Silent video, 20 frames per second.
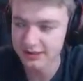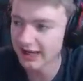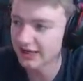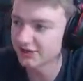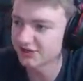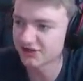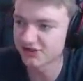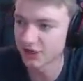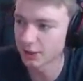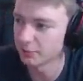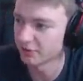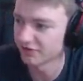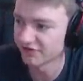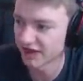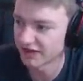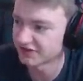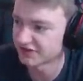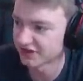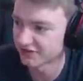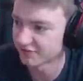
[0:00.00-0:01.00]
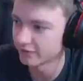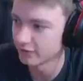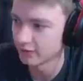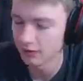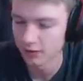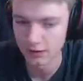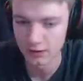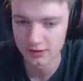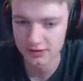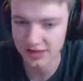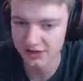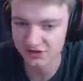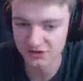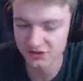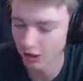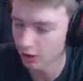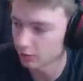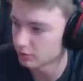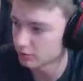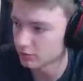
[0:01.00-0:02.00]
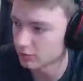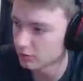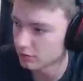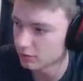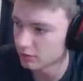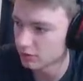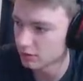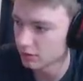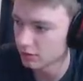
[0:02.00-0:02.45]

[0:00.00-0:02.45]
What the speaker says: That is so offensive. That's so.